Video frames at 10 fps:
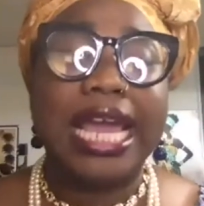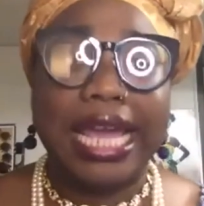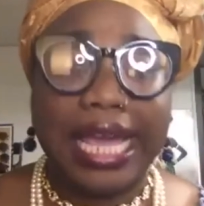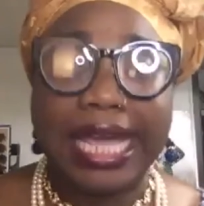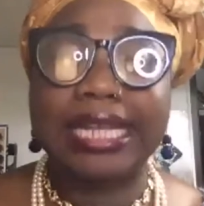
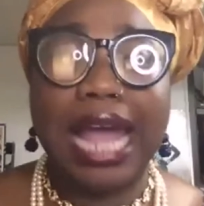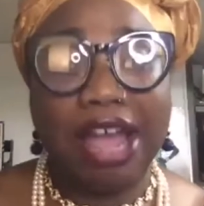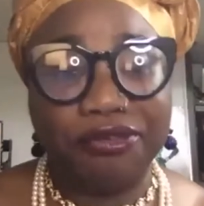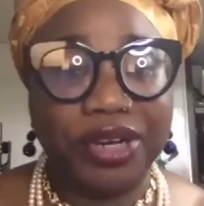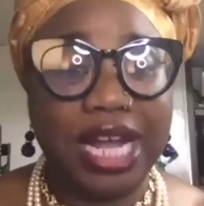in
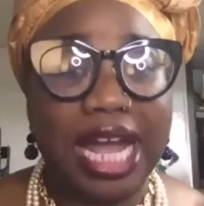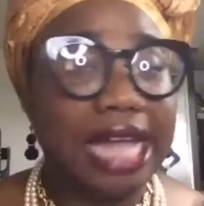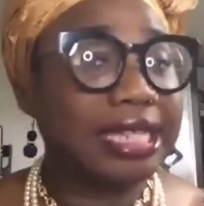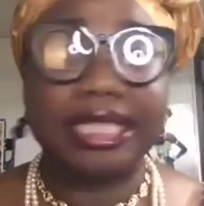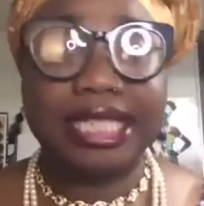Africa and
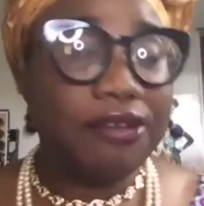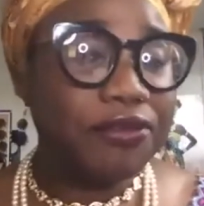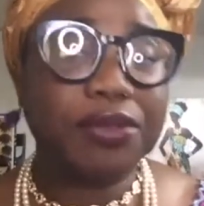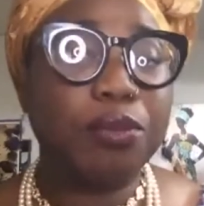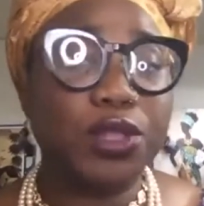the 7th
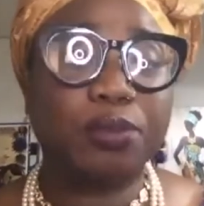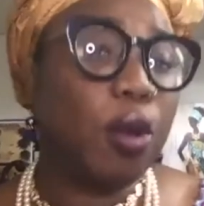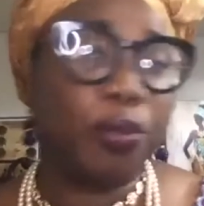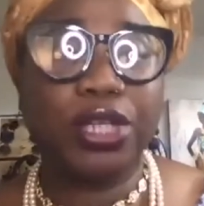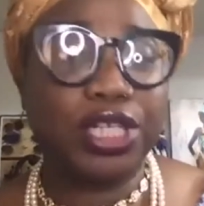most
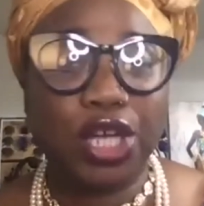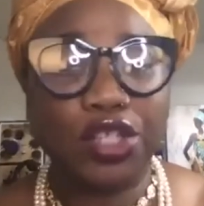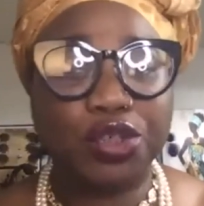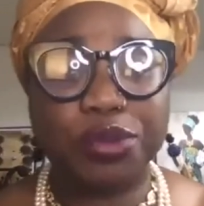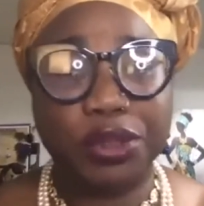populous
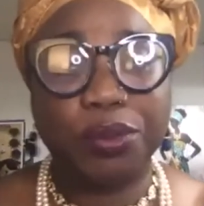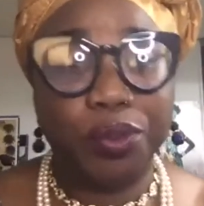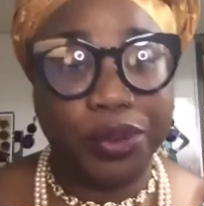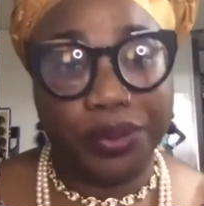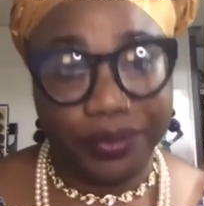country in the
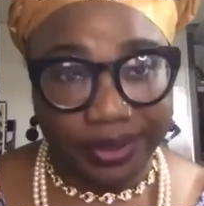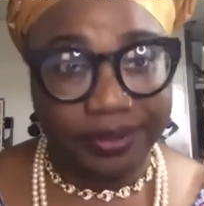world.